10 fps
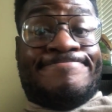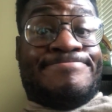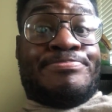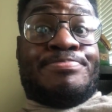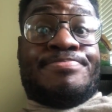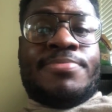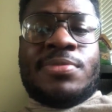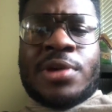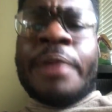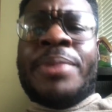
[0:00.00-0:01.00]

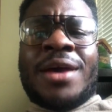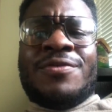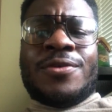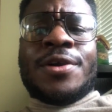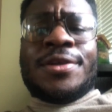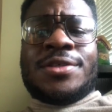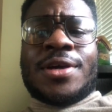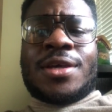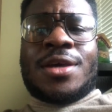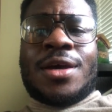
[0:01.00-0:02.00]
I paid for it, so I
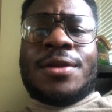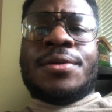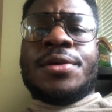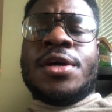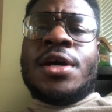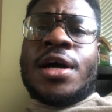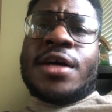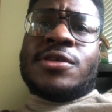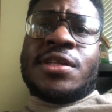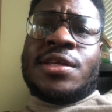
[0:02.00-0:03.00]
can.
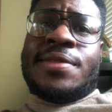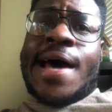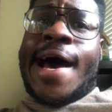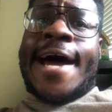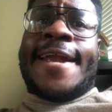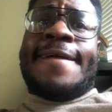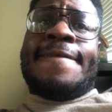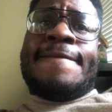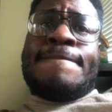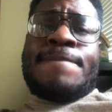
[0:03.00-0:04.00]
So I did that,
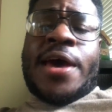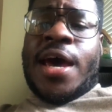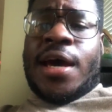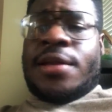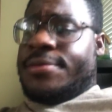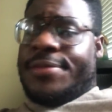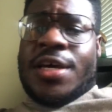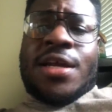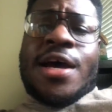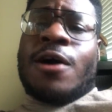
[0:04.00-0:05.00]
and
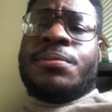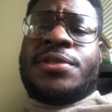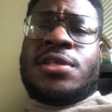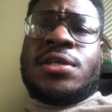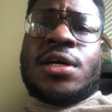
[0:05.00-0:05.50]
it helped.